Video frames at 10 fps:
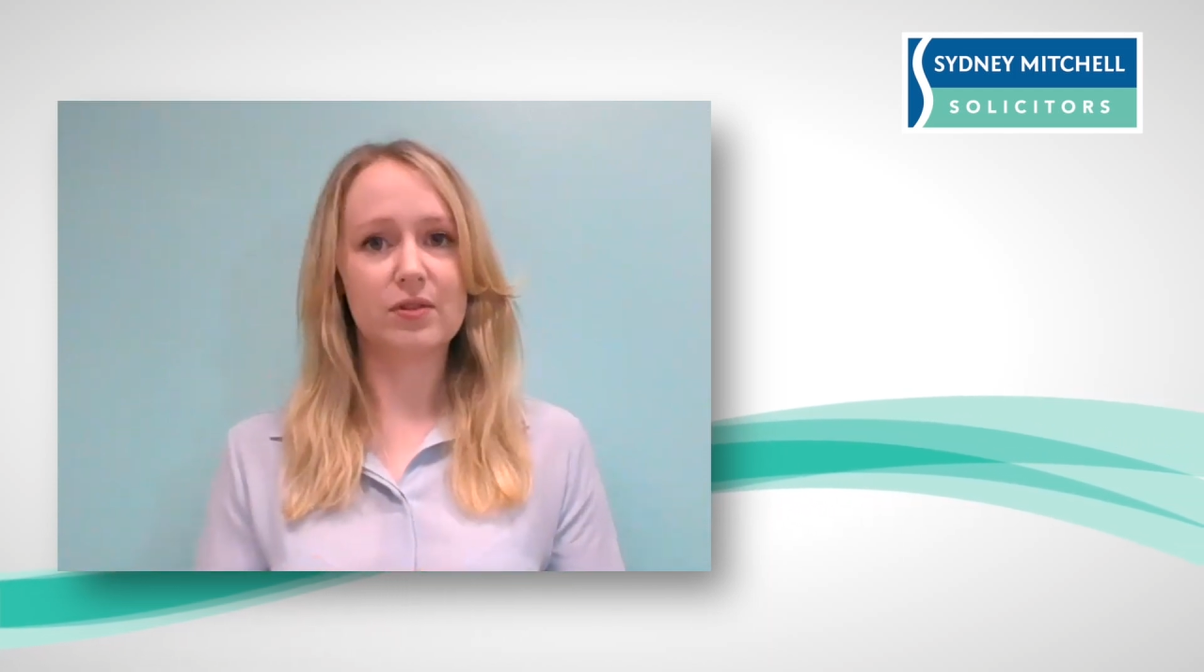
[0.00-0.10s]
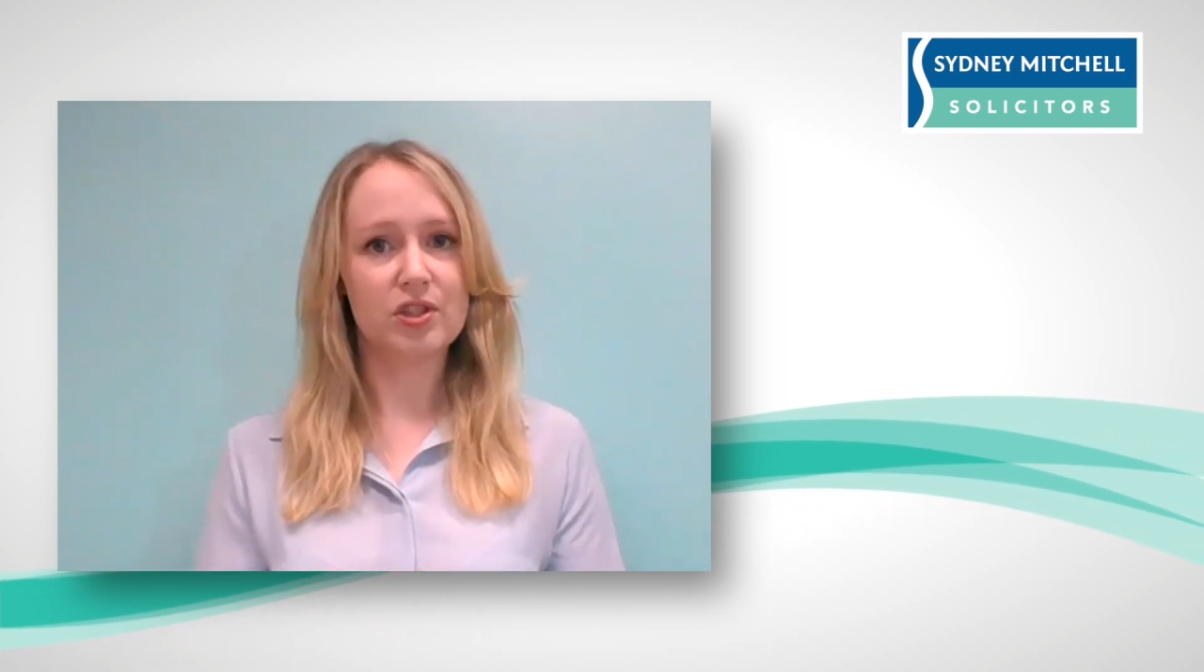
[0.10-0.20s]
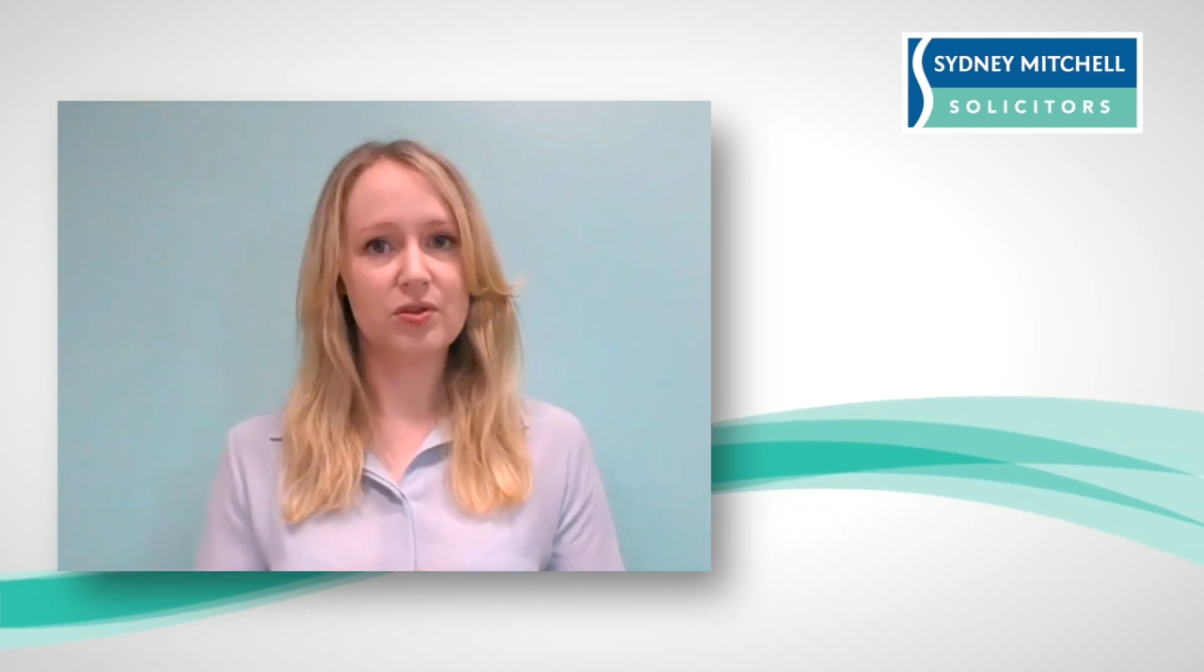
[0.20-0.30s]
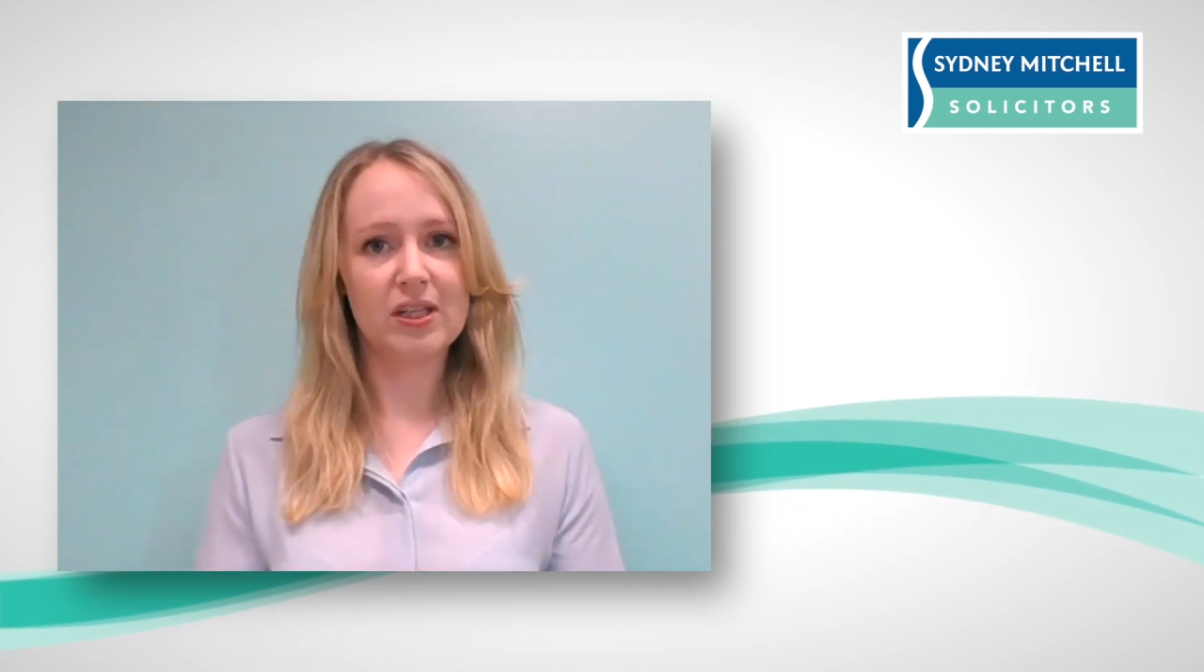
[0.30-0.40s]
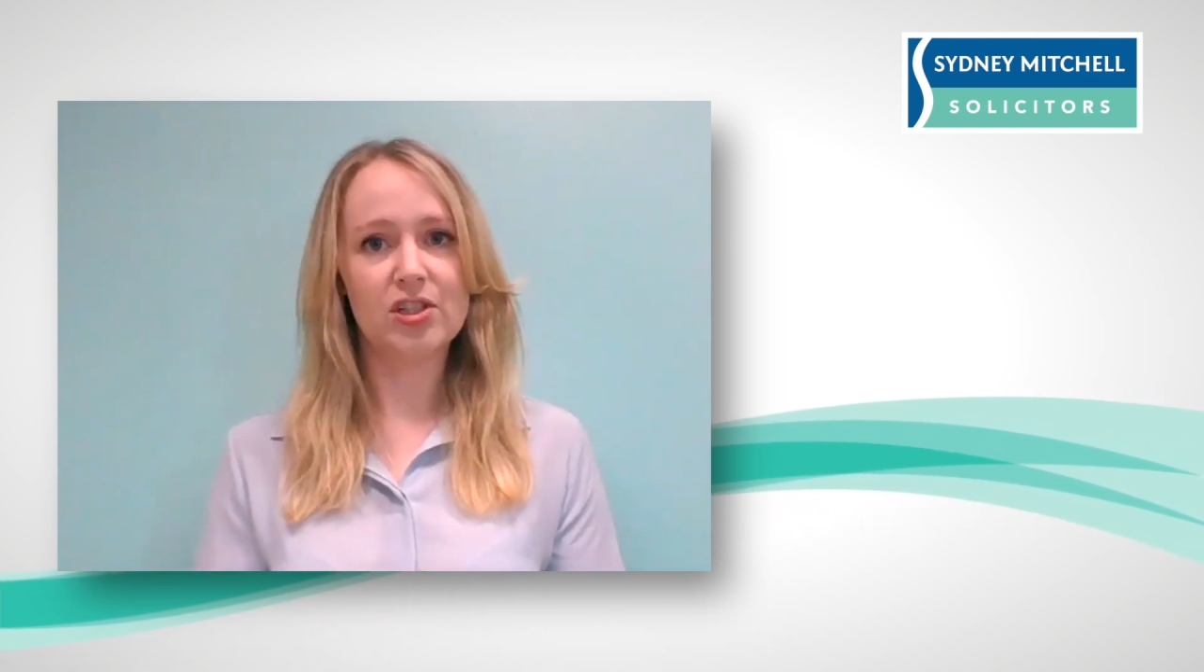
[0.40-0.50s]

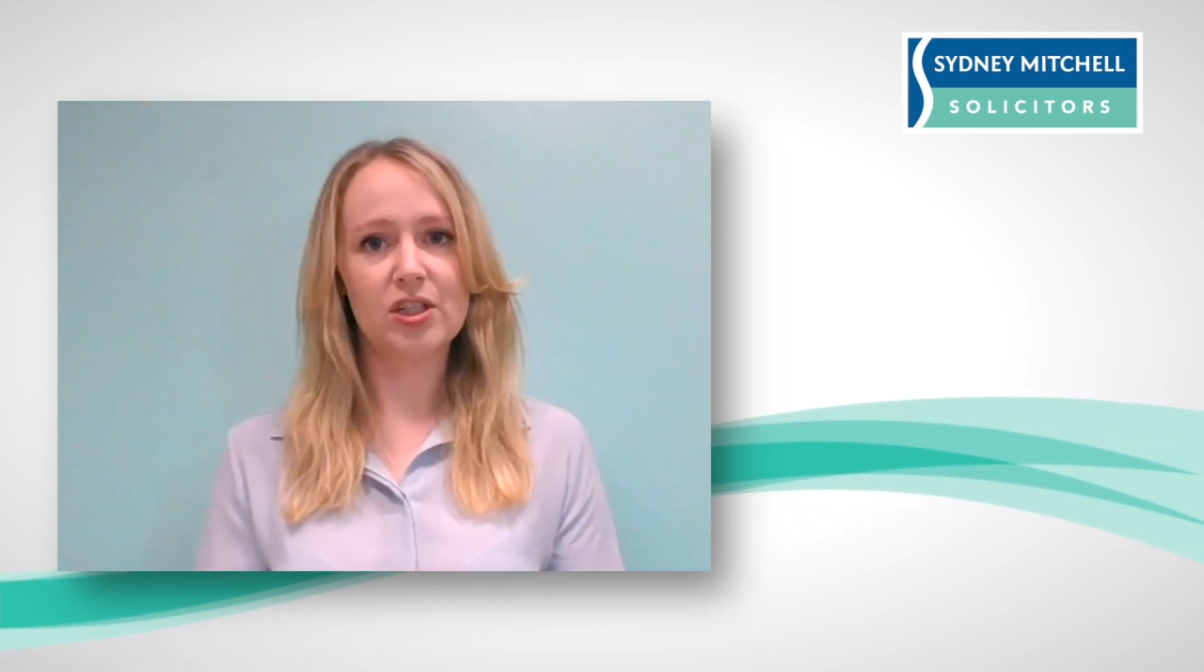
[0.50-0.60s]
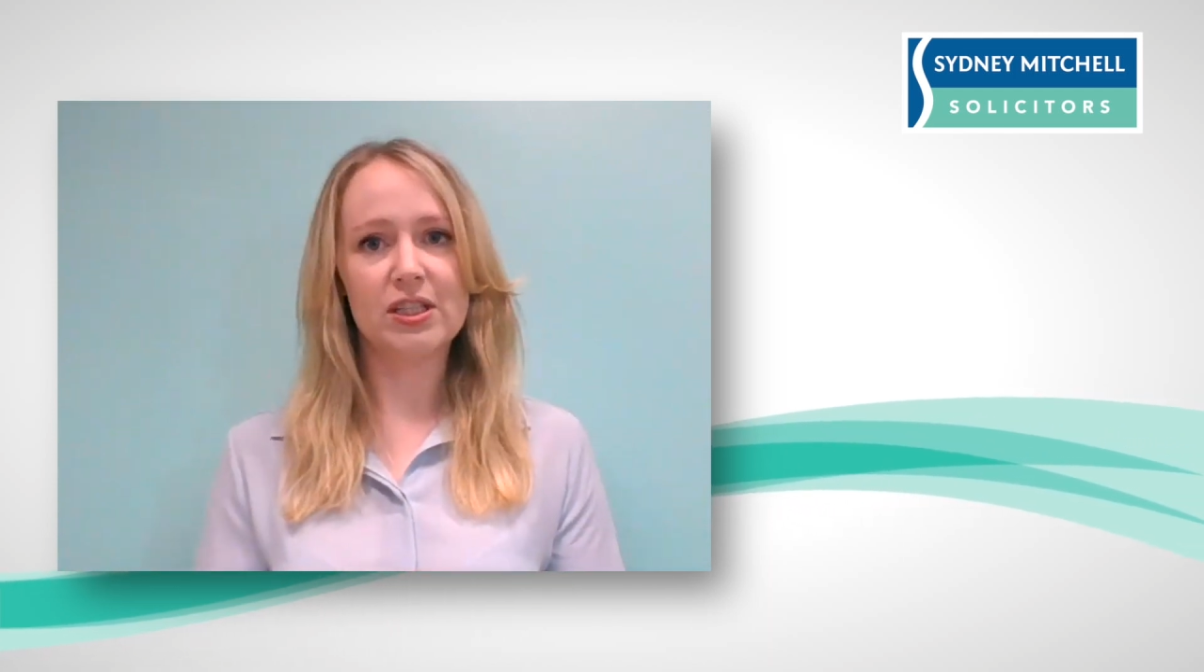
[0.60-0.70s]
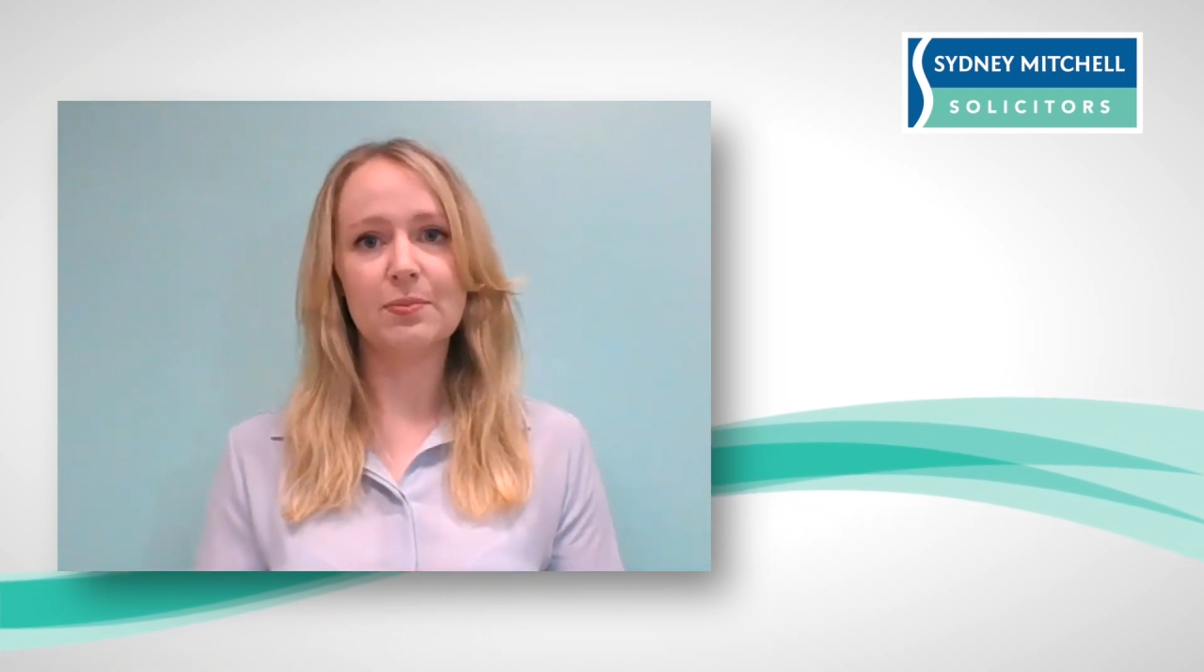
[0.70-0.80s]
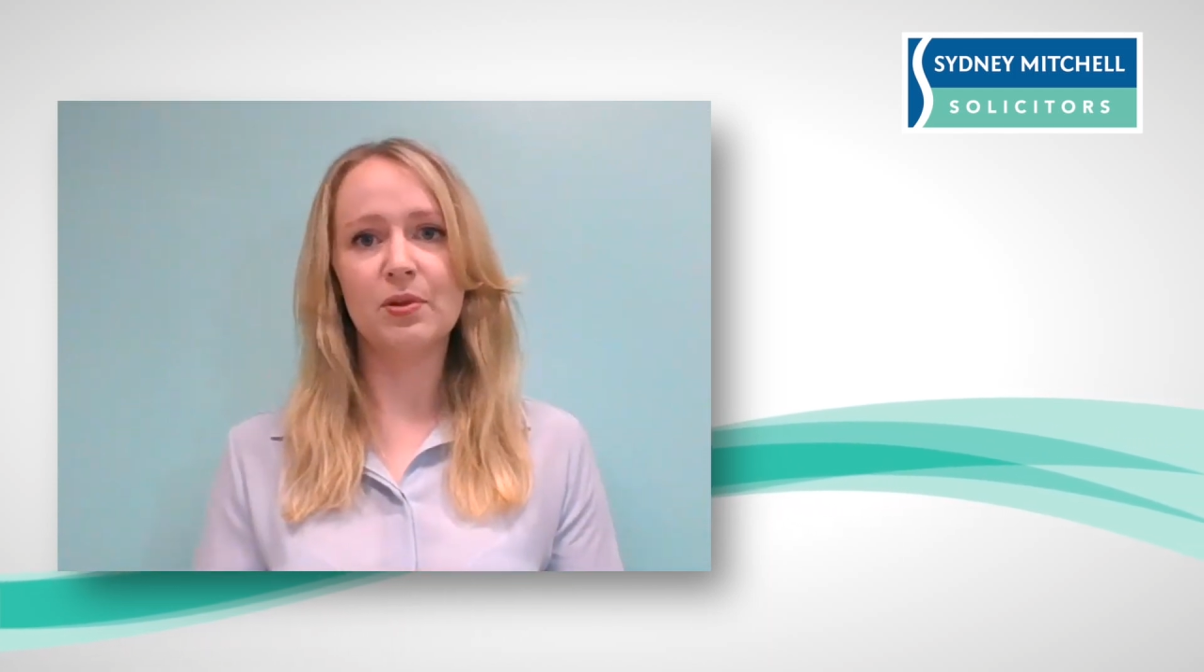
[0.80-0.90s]
restrictions,